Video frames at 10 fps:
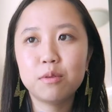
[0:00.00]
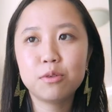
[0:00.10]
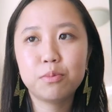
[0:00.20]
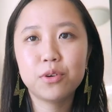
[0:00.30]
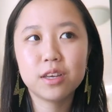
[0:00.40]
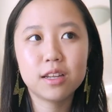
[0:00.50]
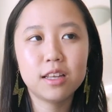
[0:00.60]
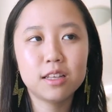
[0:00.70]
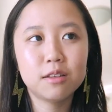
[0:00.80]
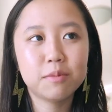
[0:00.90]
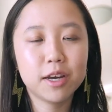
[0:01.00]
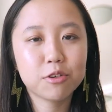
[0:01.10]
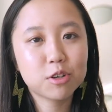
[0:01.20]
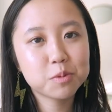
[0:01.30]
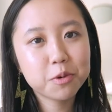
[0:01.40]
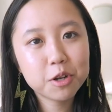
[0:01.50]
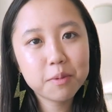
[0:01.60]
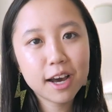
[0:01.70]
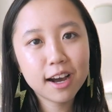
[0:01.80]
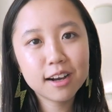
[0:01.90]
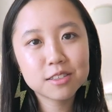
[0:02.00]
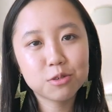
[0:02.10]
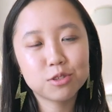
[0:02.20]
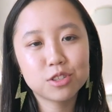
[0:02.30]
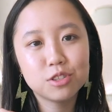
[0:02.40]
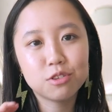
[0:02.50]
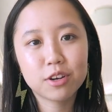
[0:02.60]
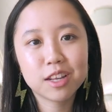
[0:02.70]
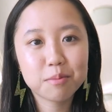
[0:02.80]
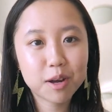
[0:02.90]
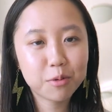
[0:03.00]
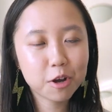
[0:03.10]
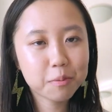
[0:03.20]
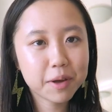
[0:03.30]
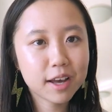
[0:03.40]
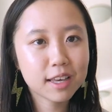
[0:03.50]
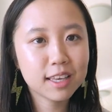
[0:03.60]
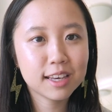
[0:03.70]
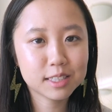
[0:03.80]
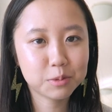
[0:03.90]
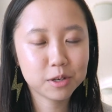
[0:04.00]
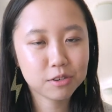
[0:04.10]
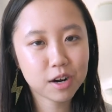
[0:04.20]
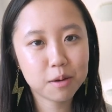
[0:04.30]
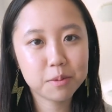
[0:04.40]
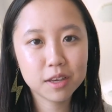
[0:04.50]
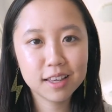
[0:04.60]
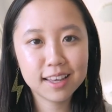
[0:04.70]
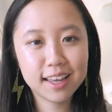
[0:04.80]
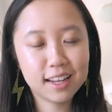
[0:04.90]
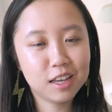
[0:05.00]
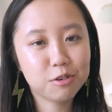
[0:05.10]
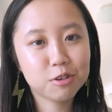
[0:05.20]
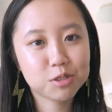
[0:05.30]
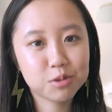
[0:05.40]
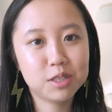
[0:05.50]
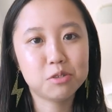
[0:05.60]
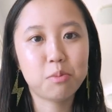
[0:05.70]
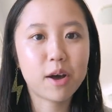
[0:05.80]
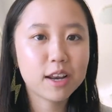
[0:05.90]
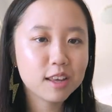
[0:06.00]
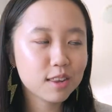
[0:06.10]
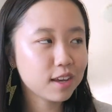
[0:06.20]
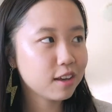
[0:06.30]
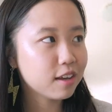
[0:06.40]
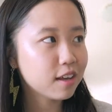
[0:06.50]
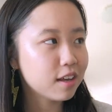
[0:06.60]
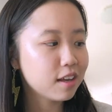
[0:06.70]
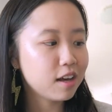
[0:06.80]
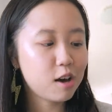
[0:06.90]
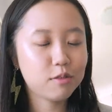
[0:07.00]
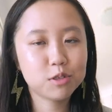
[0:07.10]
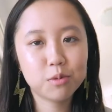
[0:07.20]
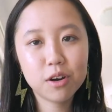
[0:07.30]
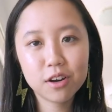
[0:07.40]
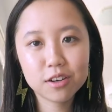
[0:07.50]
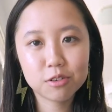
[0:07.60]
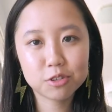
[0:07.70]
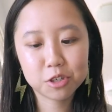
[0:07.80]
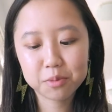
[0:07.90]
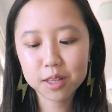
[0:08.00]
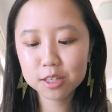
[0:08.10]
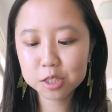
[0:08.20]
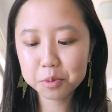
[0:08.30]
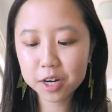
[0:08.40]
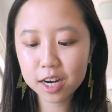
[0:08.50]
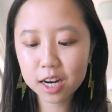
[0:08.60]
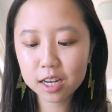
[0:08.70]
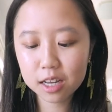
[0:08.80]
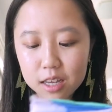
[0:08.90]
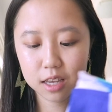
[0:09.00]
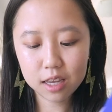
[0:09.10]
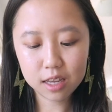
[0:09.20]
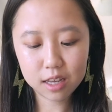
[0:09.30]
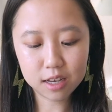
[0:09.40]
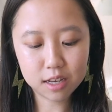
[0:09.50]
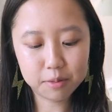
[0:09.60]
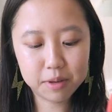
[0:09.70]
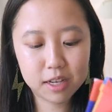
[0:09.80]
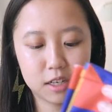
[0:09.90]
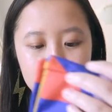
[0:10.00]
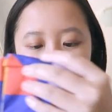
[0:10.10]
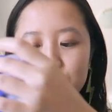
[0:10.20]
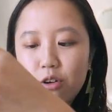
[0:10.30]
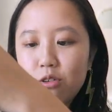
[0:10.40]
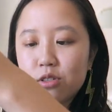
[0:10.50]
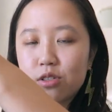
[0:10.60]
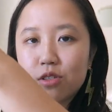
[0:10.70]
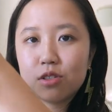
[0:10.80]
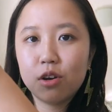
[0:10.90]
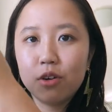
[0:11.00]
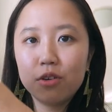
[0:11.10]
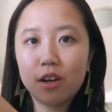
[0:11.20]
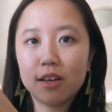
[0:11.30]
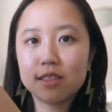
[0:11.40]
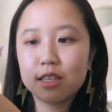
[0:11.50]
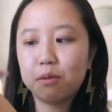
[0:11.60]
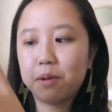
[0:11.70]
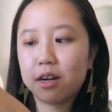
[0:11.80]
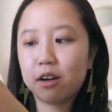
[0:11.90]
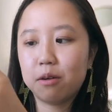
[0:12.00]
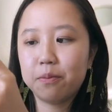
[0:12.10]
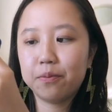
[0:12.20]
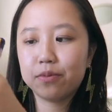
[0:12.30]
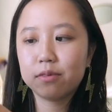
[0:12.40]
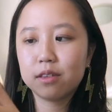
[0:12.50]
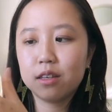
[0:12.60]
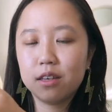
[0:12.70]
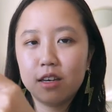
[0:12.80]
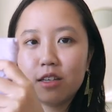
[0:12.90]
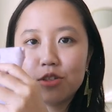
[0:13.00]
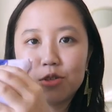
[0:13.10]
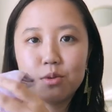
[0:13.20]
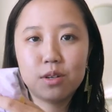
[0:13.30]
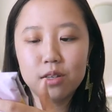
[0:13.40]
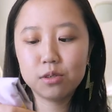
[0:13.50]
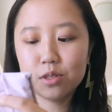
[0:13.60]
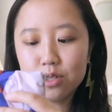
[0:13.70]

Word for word: been putting it in my crossbody bags or just throwing it in my work bag in case I want to grab any groceries or buy anything after work or during my lunch break um, and it just folds so nicely back up into a little